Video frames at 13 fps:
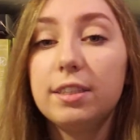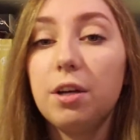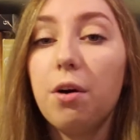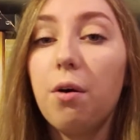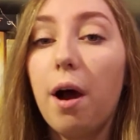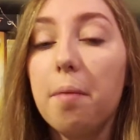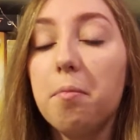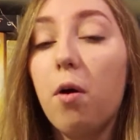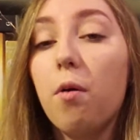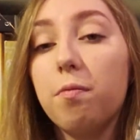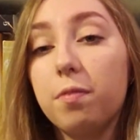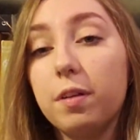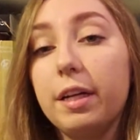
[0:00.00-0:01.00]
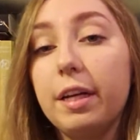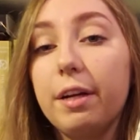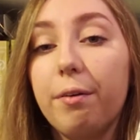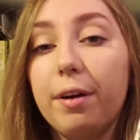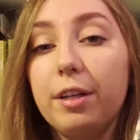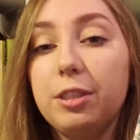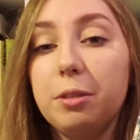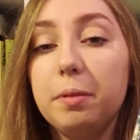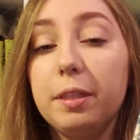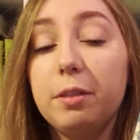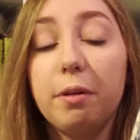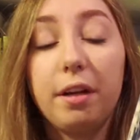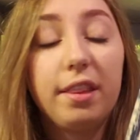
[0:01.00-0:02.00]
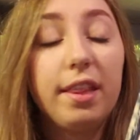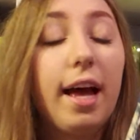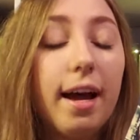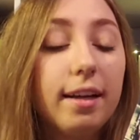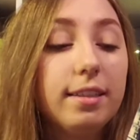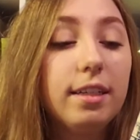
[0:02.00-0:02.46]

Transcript: so I'm hopefully going to be doing that.